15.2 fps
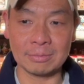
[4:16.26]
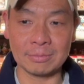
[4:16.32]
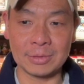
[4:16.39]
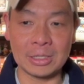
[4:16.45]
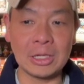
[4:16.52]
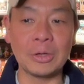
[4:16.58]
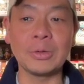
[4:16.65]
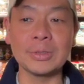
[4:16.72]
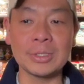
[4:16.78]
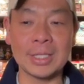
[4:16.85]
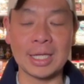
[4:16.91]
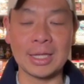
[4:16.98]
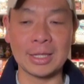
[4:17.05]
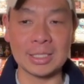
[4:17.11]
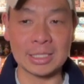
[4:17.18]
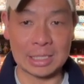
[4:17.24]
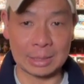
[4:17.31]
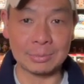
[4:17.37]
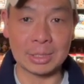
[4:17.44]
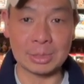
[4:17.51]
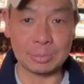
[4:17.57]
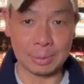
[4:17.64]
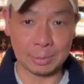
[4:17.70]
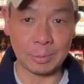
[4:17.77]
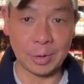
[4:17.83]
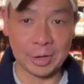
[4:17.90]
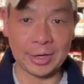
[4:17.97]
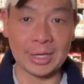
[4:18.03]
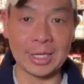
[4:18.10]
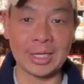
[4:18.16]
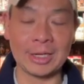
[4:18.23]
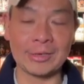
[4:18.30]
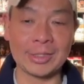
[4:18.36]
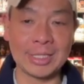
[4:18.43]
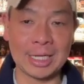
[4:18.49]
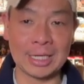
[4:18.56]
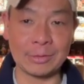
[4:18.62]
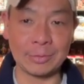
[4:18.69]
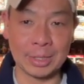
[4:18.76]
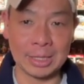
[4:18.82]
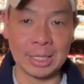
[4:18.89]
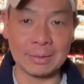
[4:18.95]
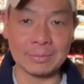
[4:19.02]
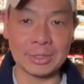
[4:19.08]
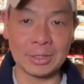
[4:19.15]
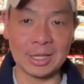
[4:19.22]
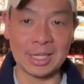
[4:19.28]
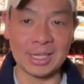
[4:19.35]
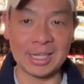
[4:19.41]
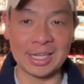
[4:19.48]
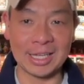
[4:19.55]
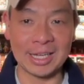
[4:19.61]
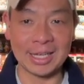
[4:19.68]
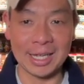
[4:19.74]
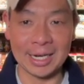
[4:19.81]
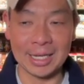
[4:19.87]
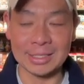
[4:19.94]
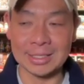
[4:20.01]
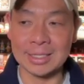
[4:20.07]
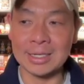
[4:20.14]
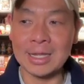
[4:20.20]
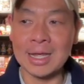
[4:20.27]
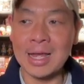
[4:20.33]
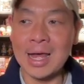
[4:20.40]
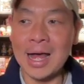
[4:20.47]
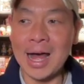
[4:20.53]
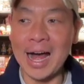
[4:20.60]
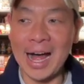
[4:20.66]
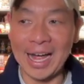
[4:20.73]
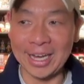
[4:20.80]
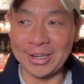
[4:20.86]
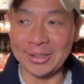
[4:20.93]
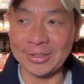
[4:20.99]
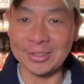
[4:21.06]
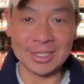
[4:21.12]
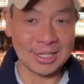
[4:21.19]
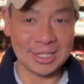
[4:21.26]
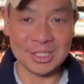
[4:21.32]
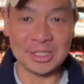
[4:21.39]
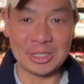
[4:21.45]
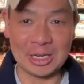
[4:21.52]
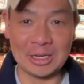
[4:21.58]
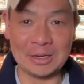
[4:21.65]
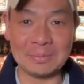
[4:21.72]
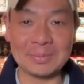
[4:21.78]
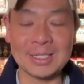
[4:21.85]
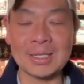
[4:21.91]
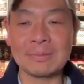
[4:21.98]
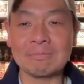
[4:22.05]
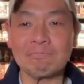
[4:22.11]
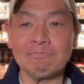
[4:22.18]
clothes that the celebrities be wearing, and they would take it with them so that they can get it ironed and steamed.